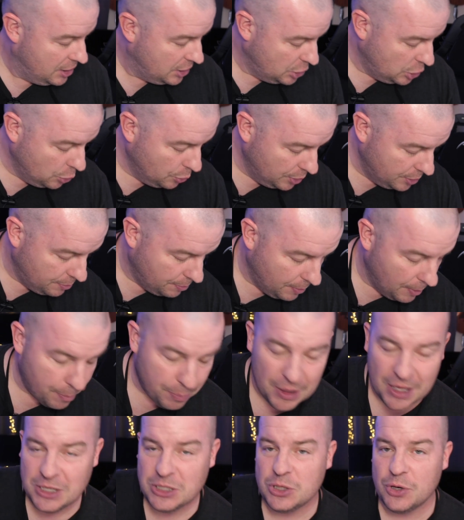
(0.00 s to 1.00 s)
you would
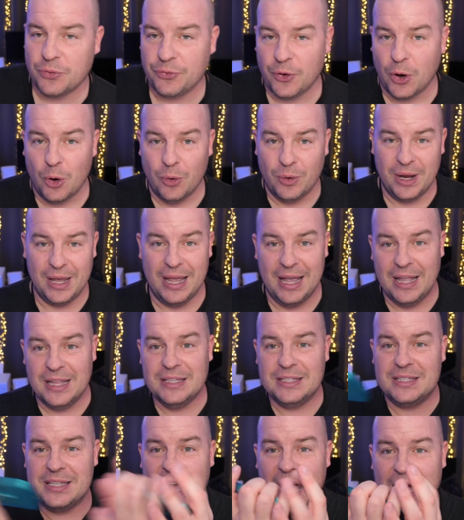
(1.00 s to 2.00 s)
place your phone
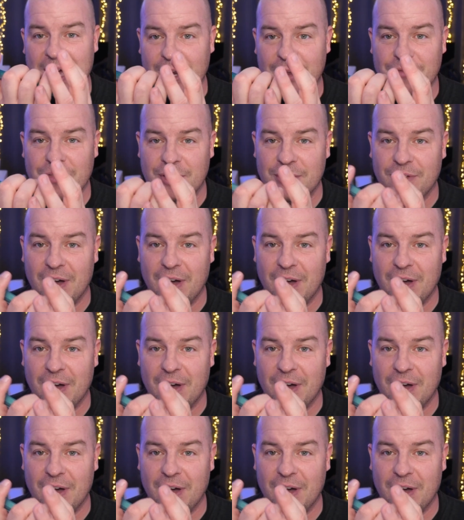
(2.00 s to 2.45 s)
inside of the